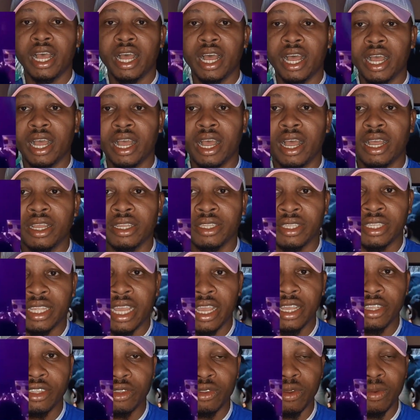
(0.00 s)
uh,
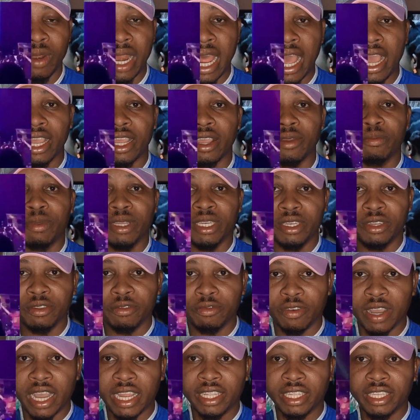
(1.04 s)
tends to like be
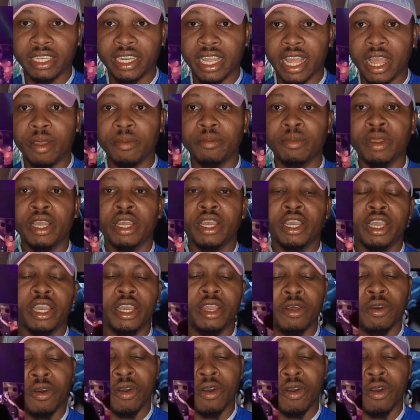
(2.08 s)
dividing them you